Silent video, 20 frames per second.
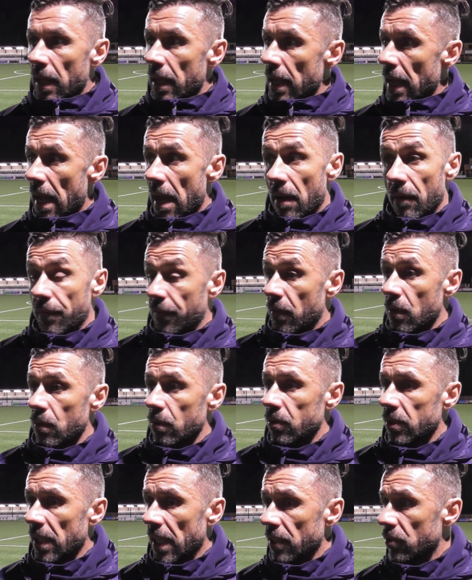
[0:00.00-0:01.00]
Yeah, of
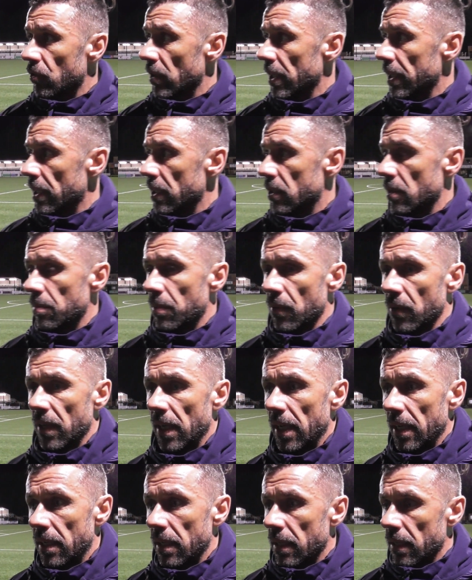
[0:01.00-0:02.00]
course, naturally
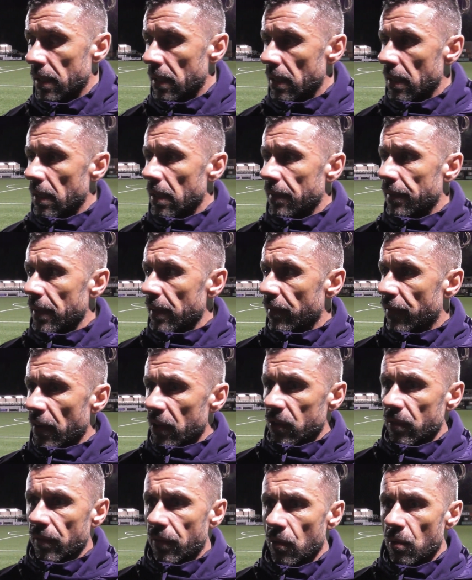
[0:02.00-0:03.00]
disappointed. Uh, I think
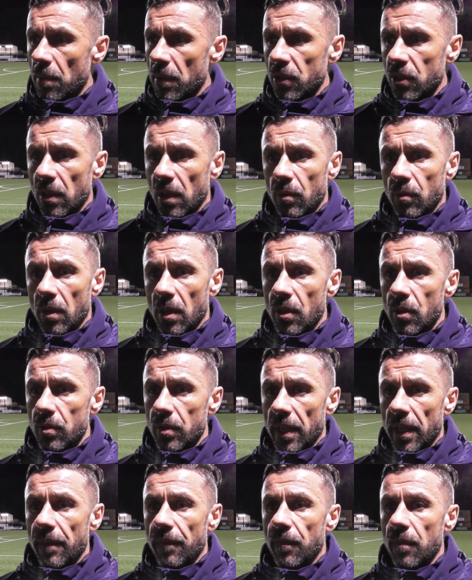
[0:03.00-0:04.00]
first and foremost, you don't want to
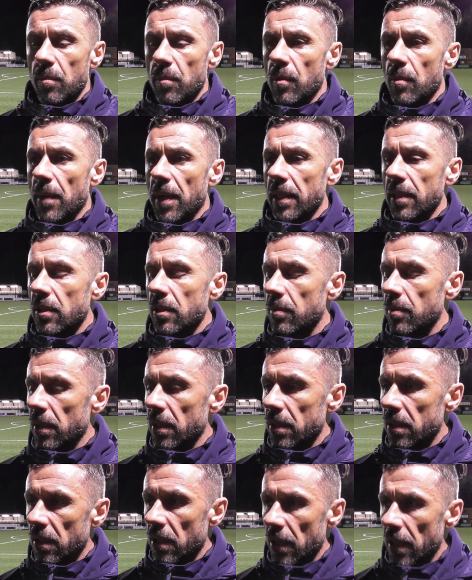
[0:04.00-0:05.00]
lose any football match,
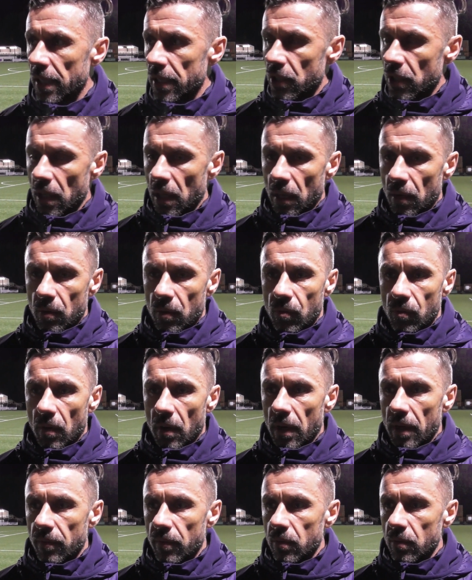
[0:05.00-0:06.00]
but certainly to your local
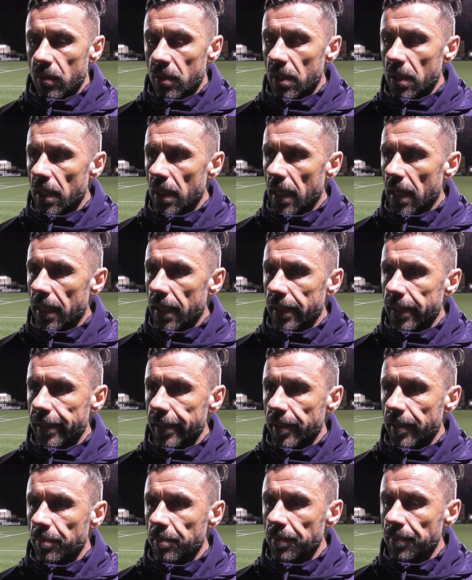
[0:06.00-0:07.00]
rivals.
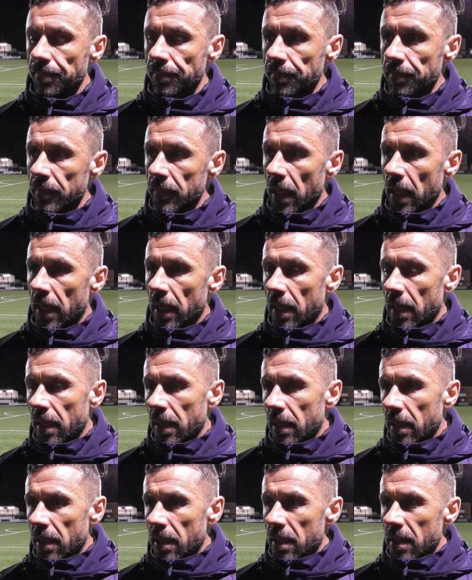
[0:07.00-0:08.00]
Um,
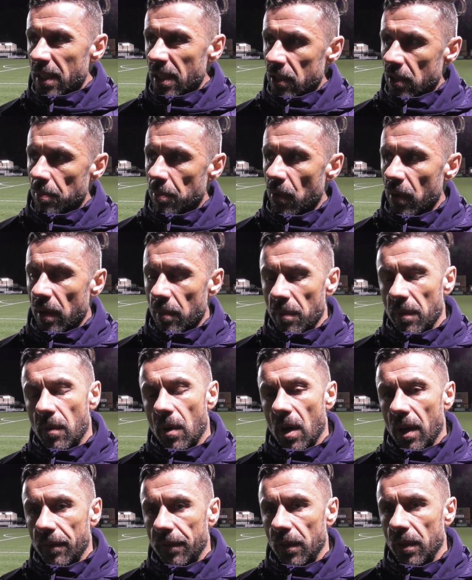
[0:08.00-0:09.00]
disappointed with
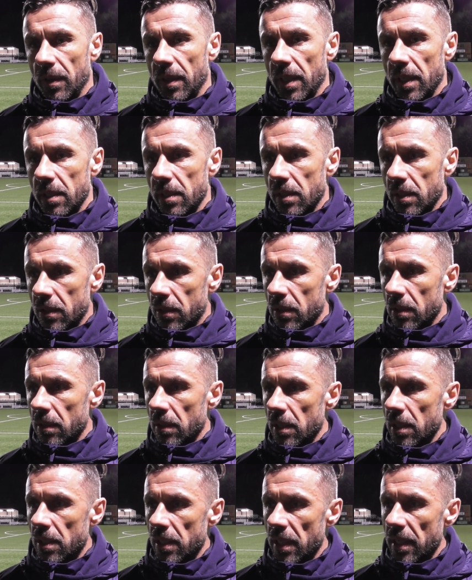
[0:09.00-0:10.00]
quite a few things this,
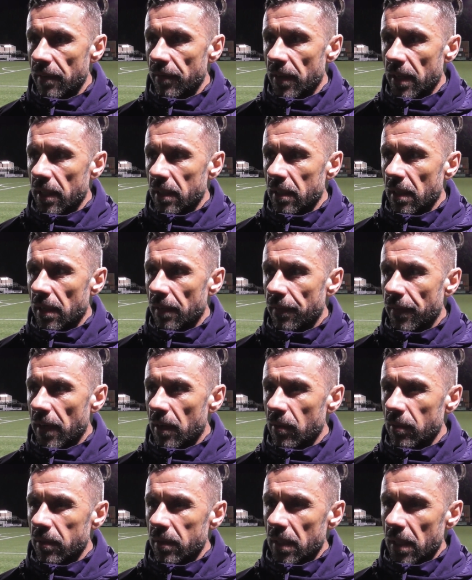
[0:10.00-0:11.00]
this evening. I
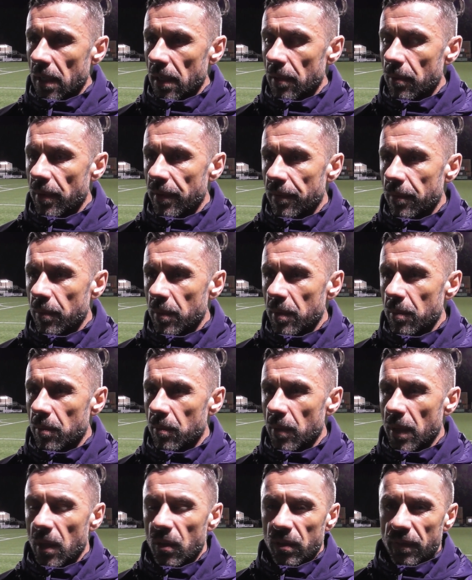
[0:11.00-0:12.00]
felt we, we,
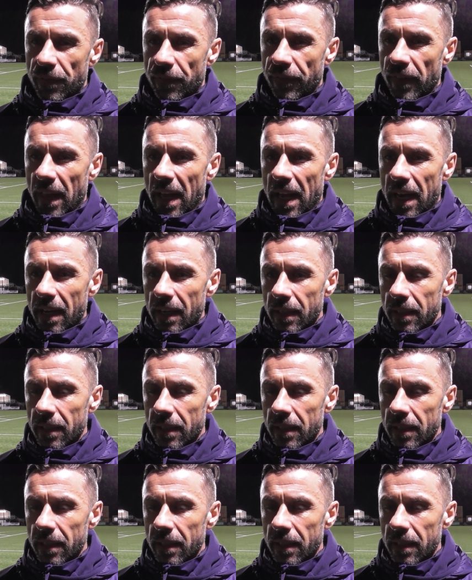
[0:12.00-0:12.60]
we looked flat.